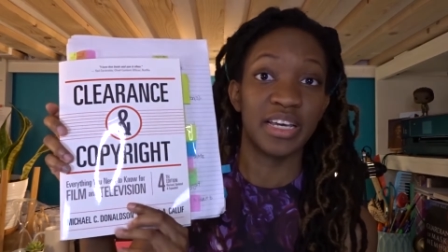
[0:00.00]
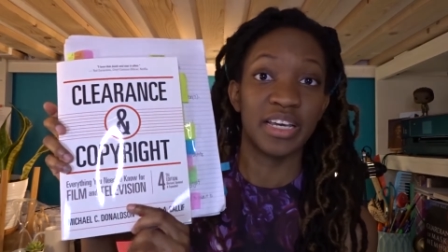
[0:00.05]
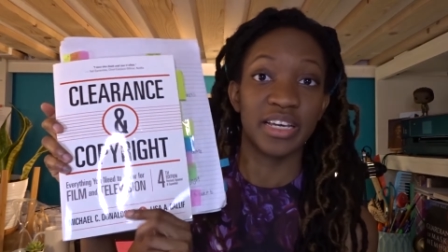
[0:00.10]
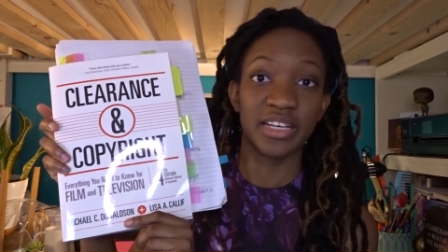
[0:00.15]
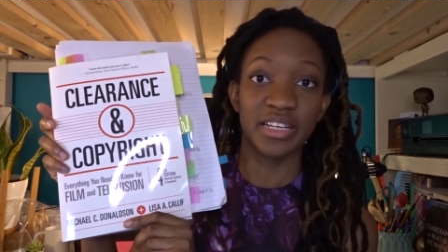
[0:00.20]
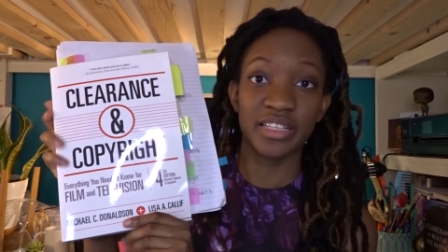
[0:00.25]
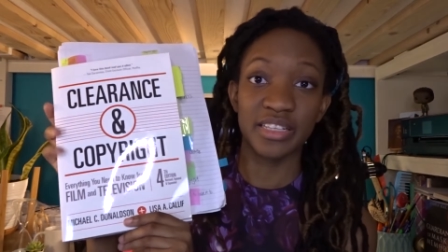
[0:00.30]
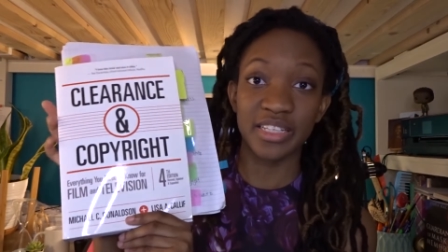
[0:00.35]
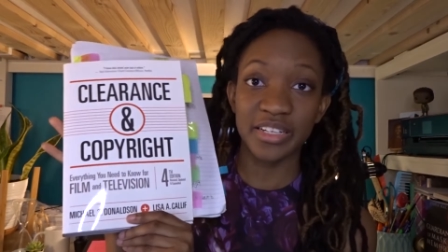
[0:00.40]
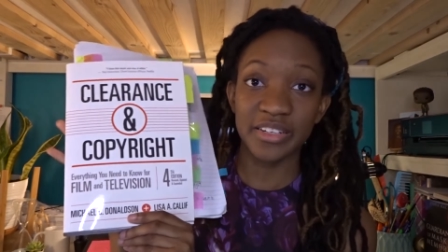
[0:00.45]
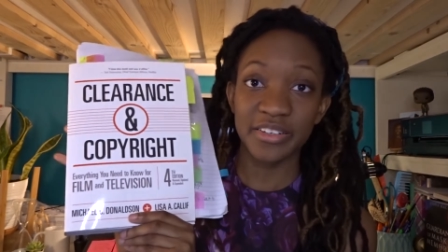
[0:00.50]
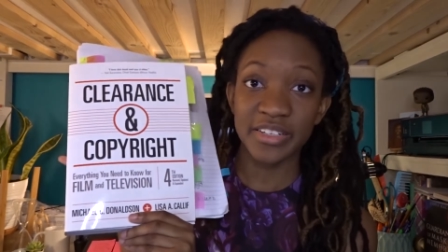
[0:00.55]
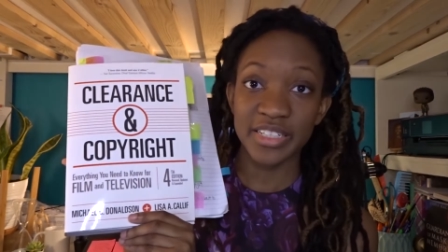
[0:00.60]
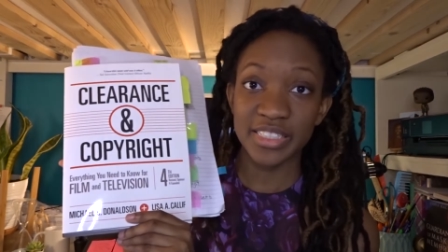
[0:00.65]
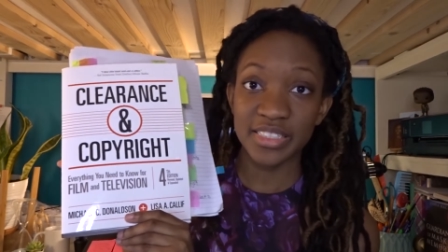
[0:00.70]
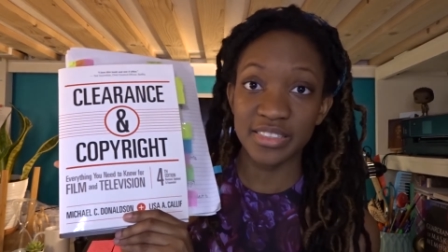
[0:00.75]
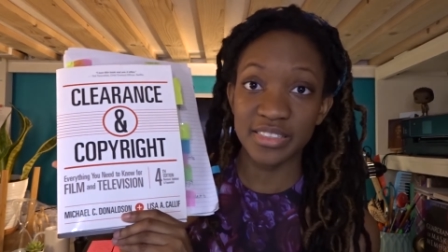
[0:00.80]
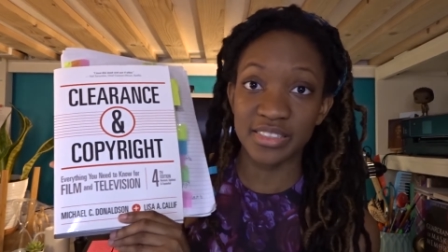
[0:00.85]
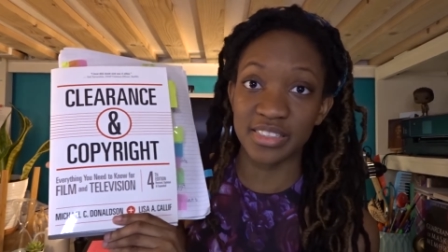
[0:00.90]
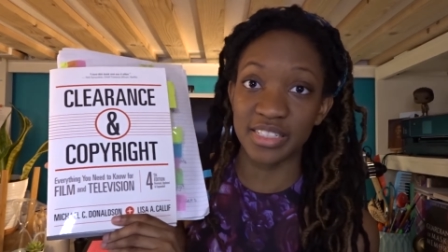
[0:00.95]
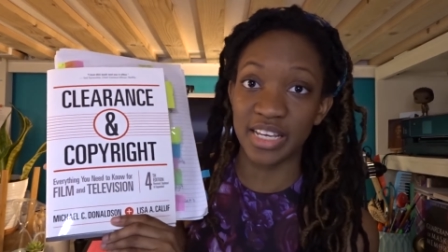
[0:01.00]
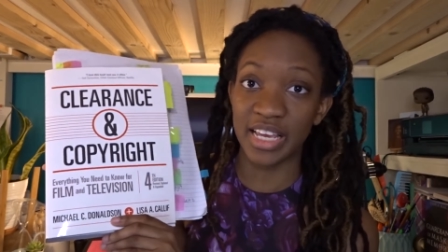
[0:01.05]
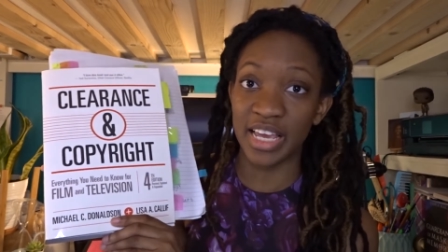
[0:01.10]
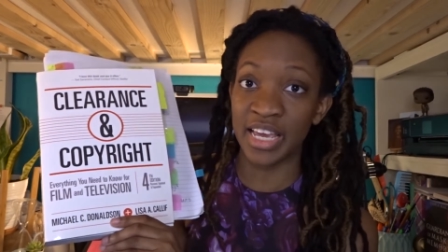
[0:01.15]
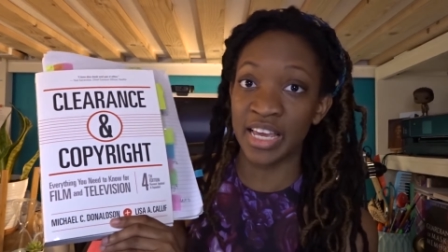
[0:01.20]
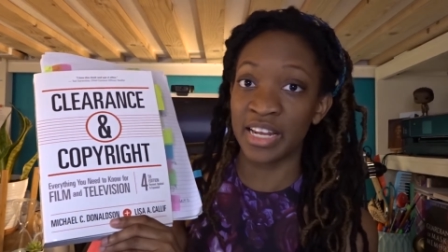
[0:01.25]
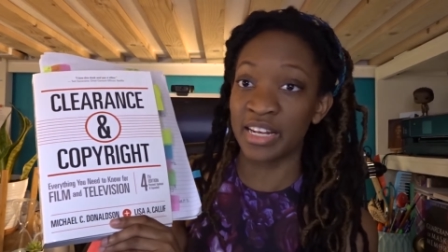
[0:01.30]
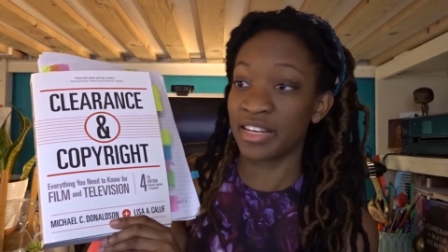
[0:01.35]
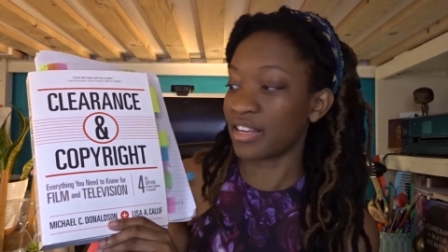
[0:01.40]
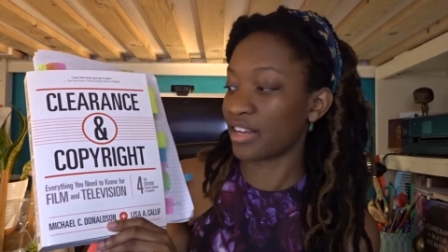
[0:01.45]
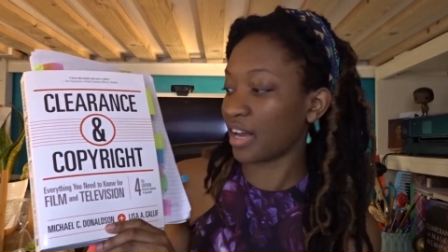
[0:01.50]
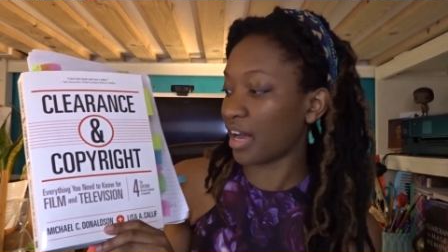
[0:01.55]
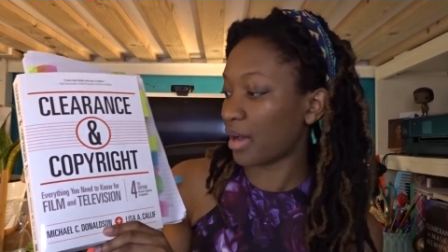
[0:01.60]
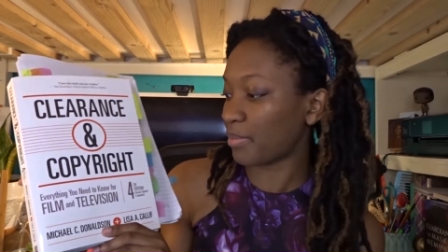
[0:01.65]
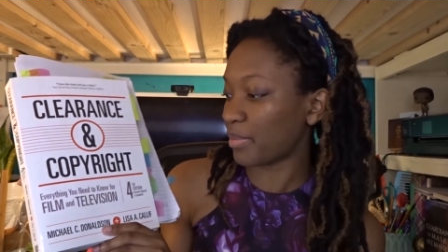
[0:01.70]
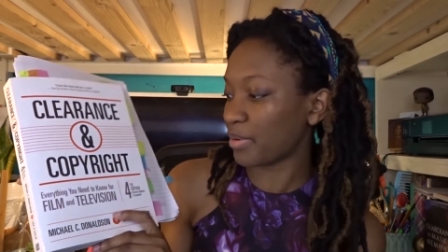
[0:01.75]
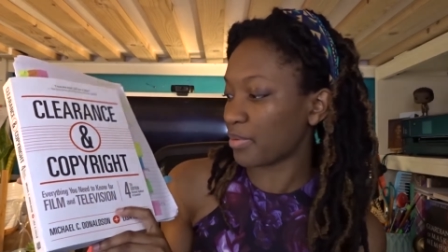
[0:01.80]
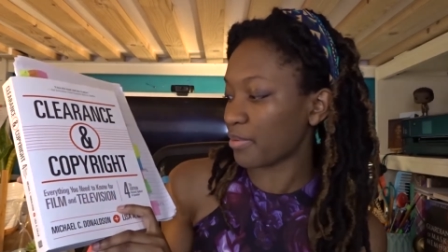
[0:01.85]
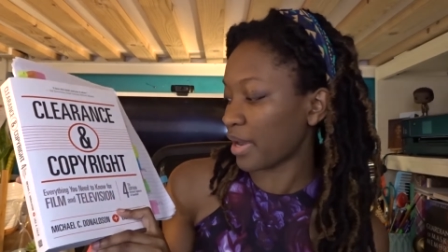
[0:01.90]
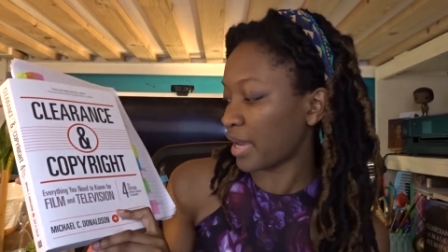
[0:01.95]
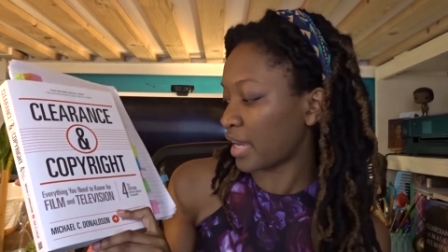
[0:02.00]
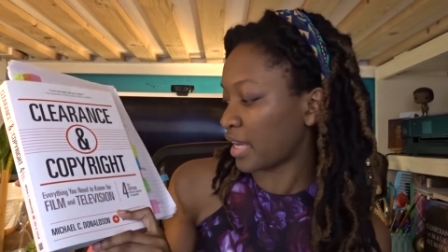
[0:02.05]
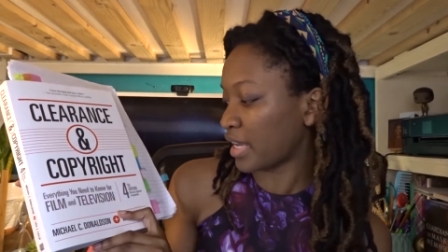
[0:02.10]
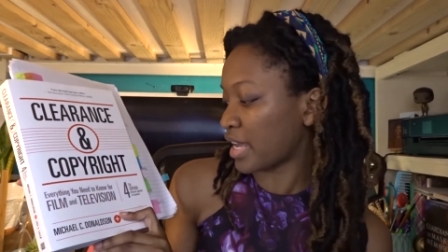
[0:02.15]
Clearance and Copyright.